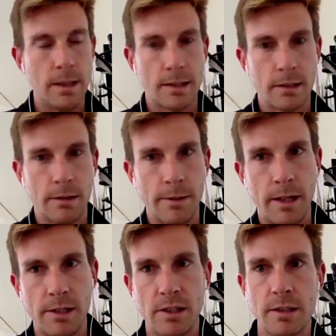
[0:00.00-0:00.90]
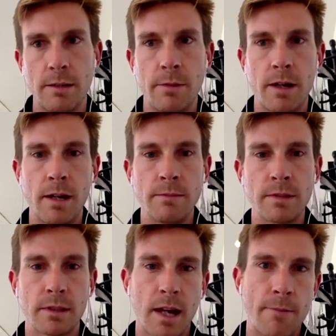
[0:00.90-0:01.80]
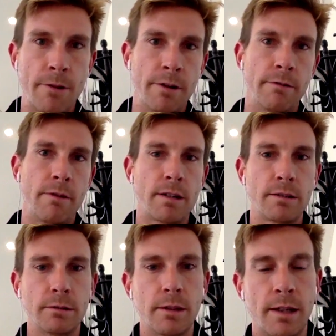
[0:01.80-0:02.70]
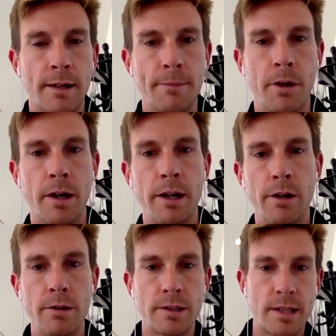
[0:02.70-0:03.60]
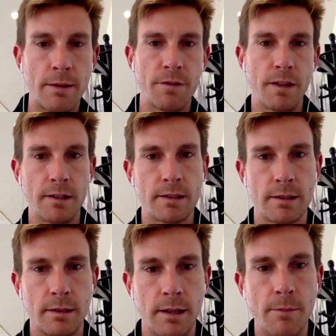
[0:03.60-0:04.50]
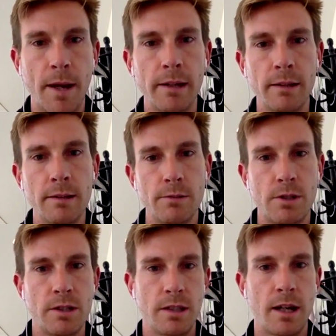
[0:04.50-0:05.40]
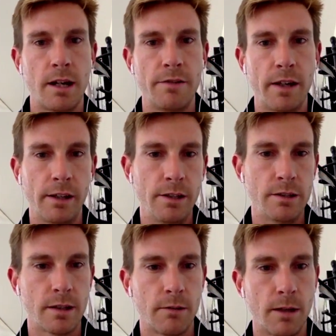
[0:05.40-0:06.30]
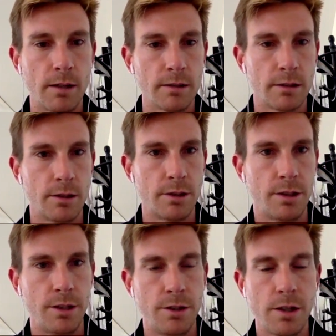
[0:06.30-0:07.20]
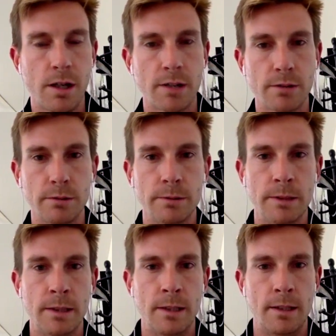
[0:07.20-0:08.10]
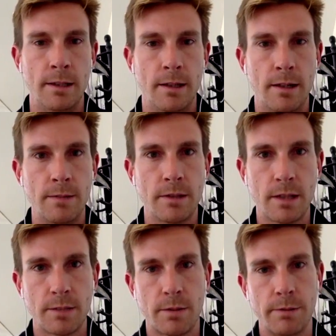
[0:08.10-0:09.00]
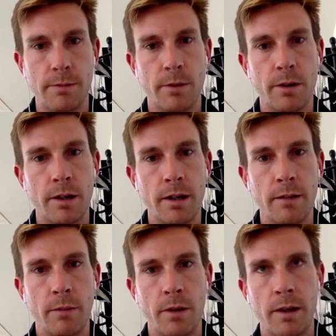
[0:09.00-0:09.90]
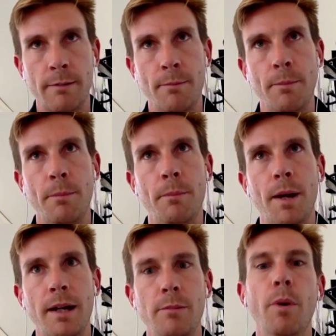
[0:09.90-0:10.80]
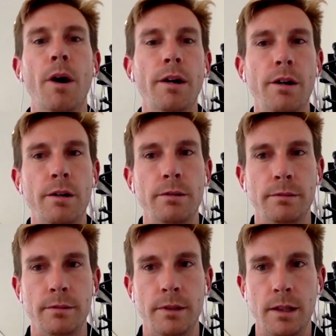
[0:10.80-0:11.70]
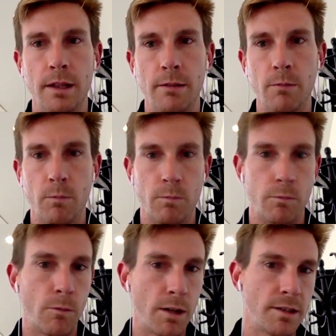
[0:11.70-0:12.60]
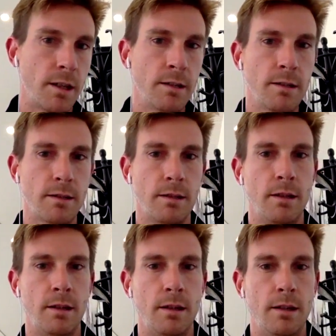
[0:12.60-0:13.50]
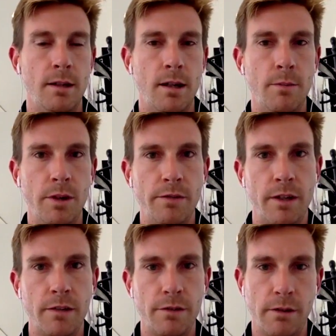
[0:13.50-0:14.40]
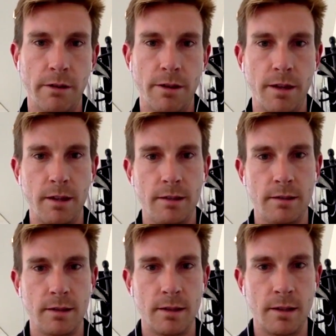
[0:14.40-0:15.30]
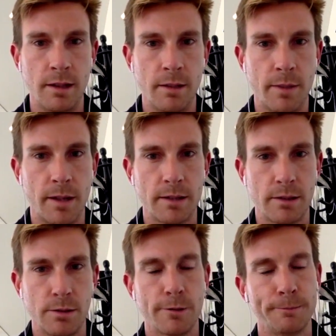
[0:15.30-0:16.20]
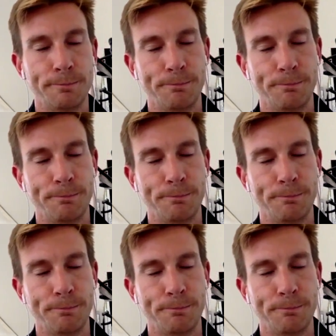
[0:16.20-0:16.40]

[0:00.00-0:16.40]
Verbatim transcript: Yeah, so I mean, as you said, my name's Cameron Russell. Um, I own Snap Fitness in Maitland, which is in the Hunter Valley, New South Wales, so just near Newcastle. Um, so that's probably my my main bio in one sentence. Mm-hmm. Um, but I've done a few other things and in, in the past as well.